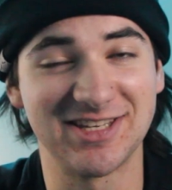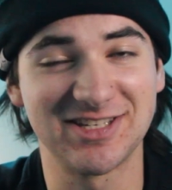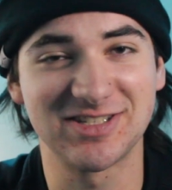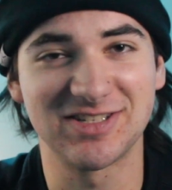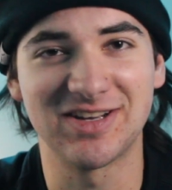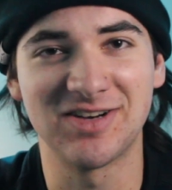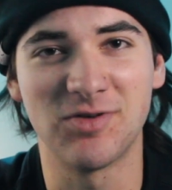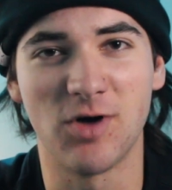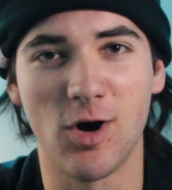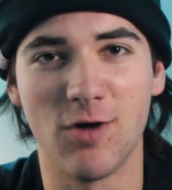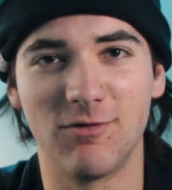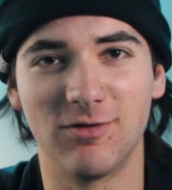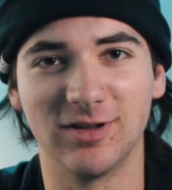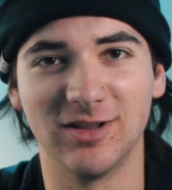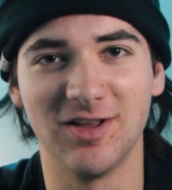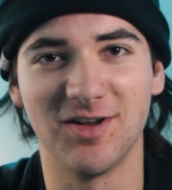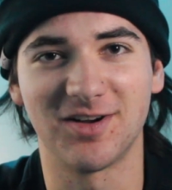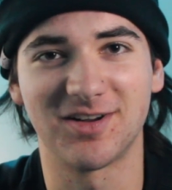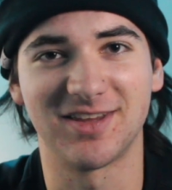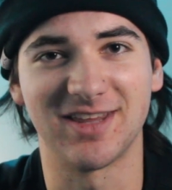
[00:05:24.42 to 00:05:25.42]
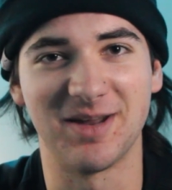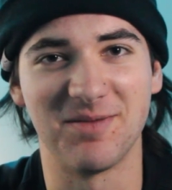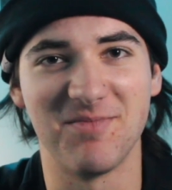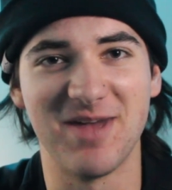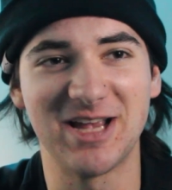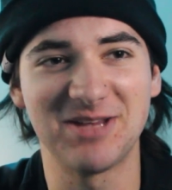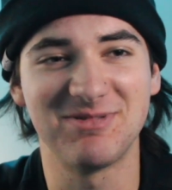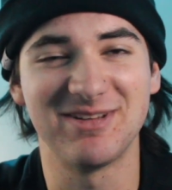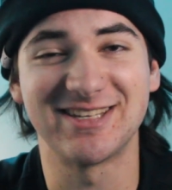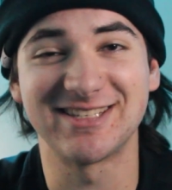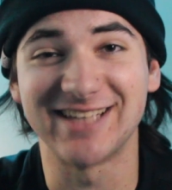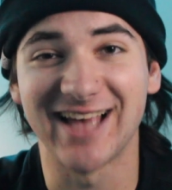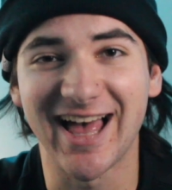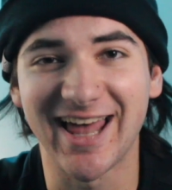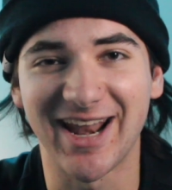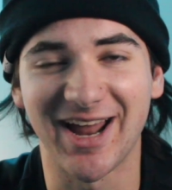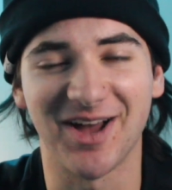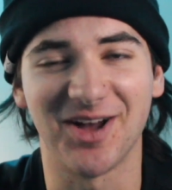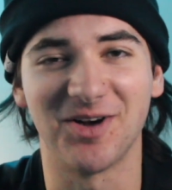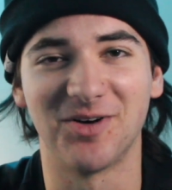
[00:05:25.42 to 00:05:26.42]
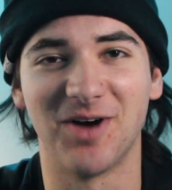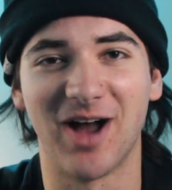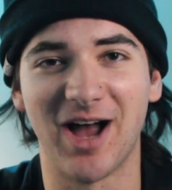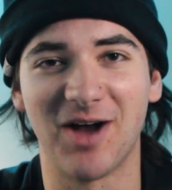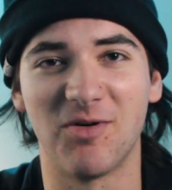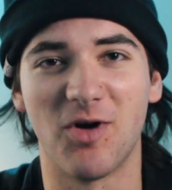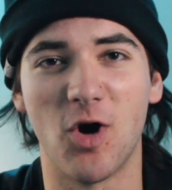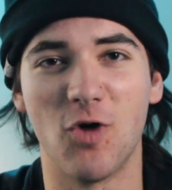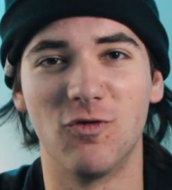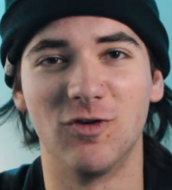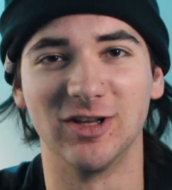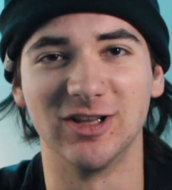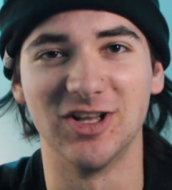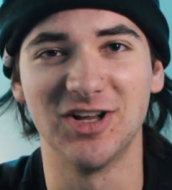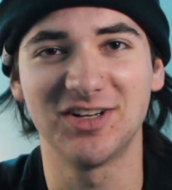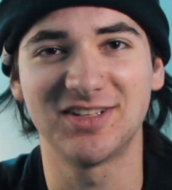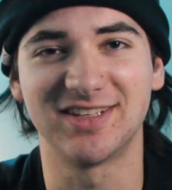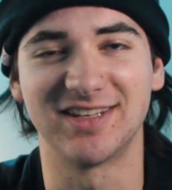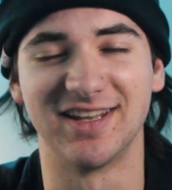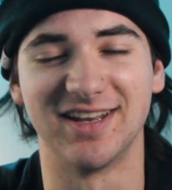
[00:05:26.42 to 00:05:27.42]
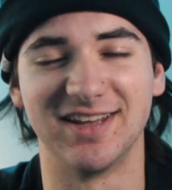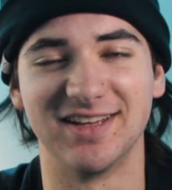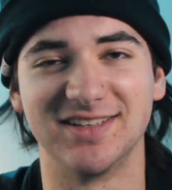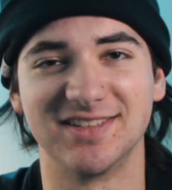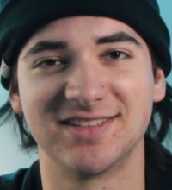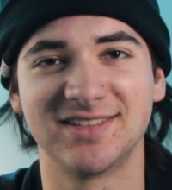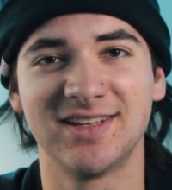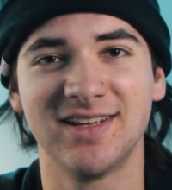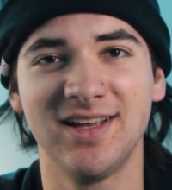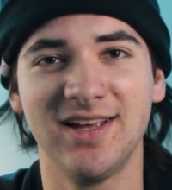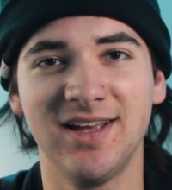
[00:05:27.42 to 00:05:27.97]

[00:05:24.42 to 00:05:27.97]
so overlooked, and it makes me sad how overlooked it is.